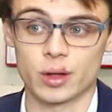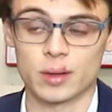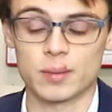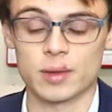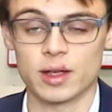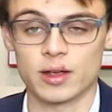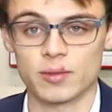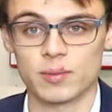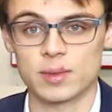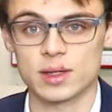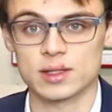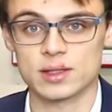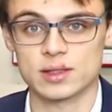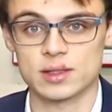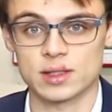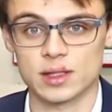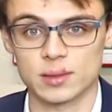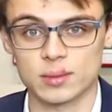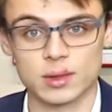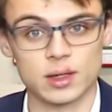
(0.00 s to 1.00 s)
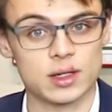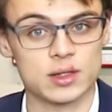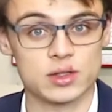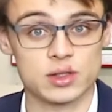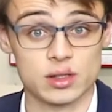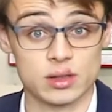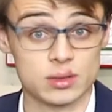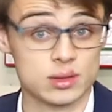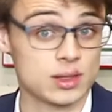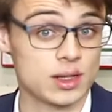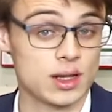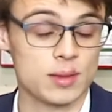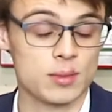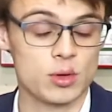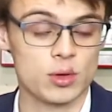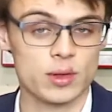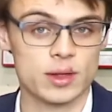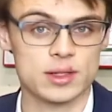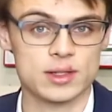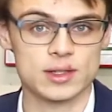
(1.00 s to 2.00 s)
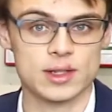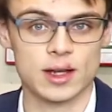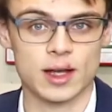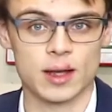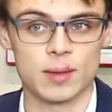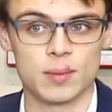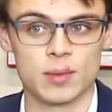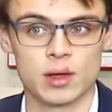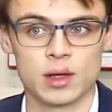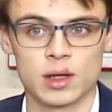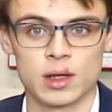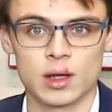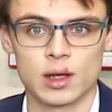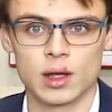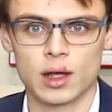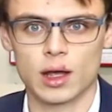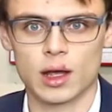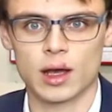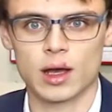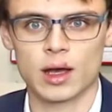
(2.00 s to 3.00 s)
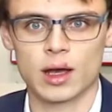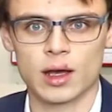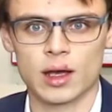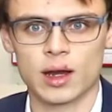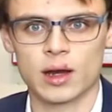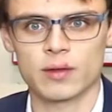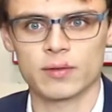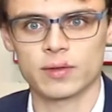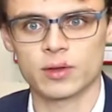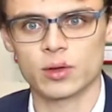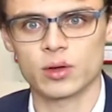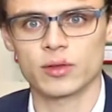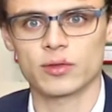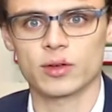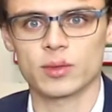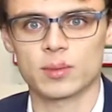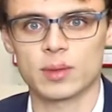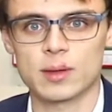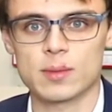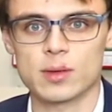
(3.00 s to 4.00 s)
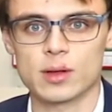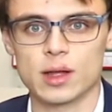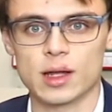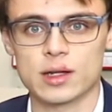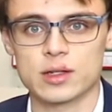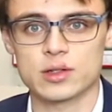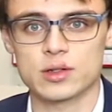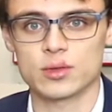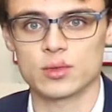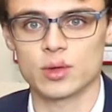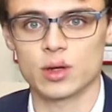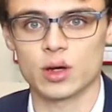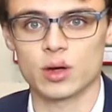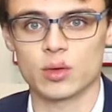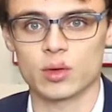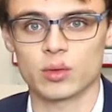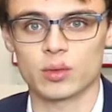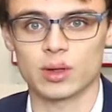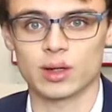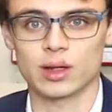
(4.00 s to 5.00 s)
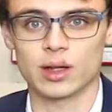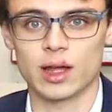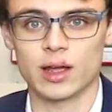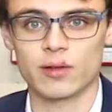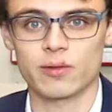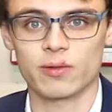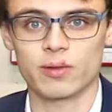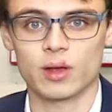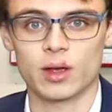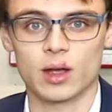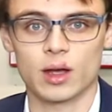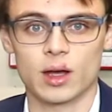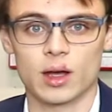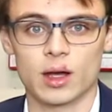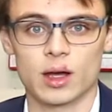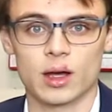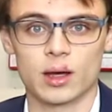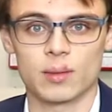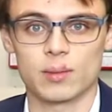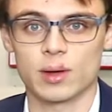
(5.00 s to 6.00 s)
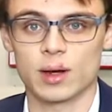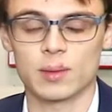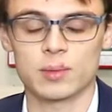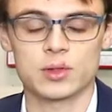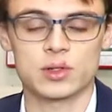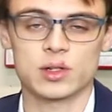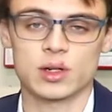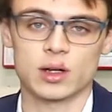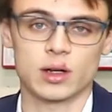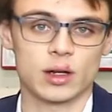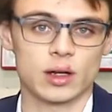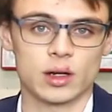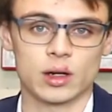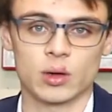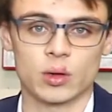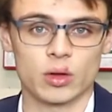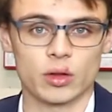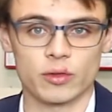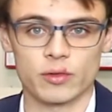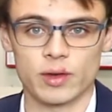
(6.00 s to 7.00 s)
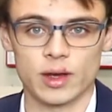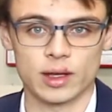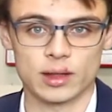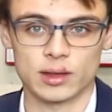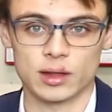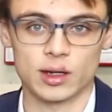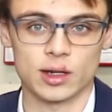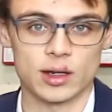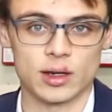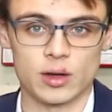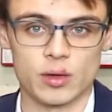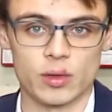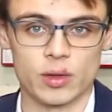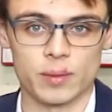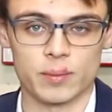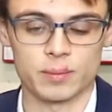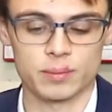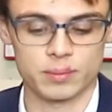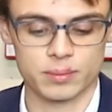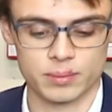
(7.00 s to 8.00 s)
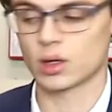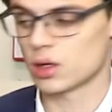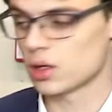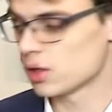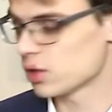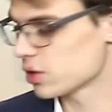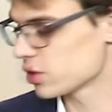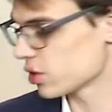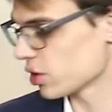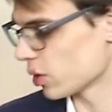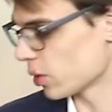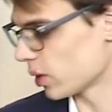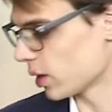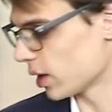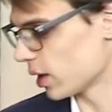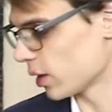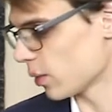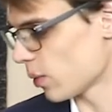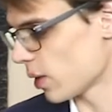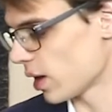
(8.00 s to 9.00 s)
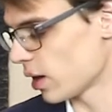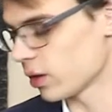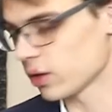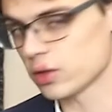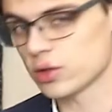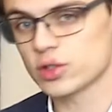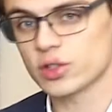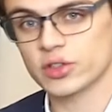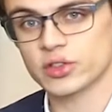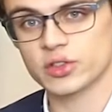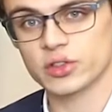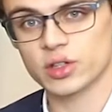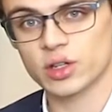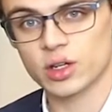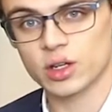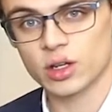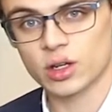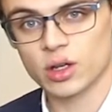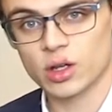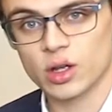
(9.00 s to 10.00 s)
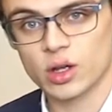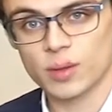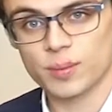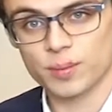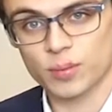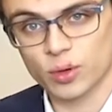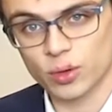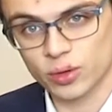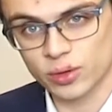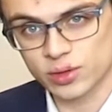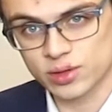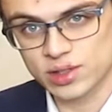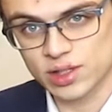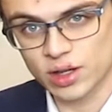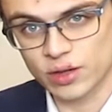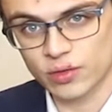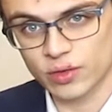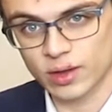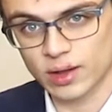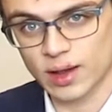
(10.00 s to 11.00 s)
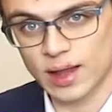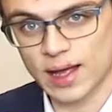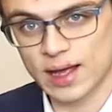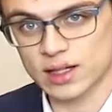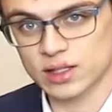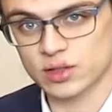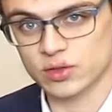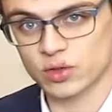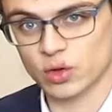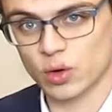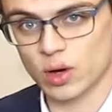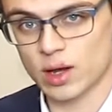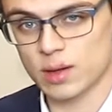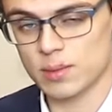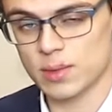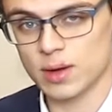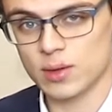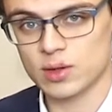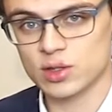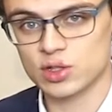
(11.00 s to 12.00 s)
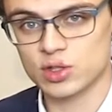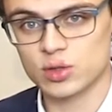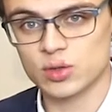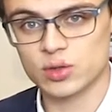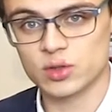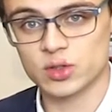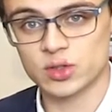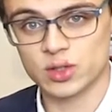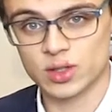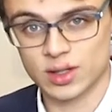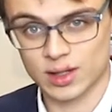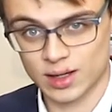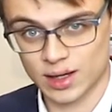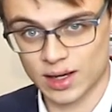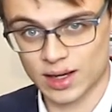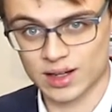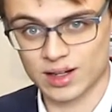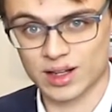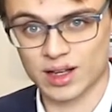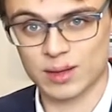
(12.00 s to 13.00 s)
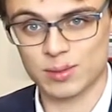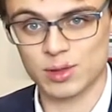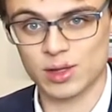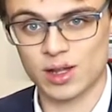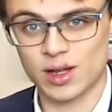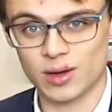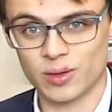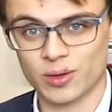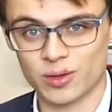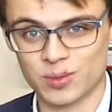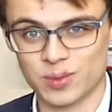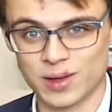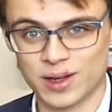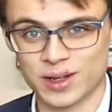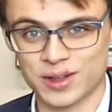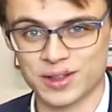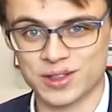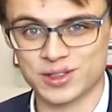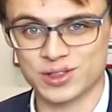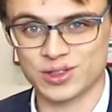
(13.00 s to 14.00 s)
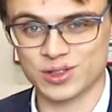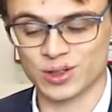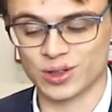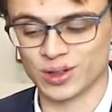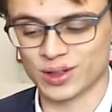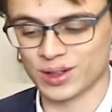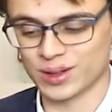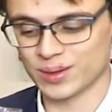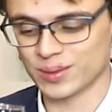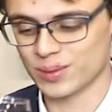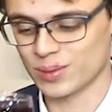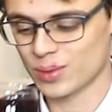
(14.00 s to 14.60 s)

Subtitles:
I may have missed some because there was a lot more this time. And a few are from people I do know in real life, but I'm just gonna ignore the fact that I know them. So why don't you just pour yourself a glass of cranberry juice and come along with me on this journey.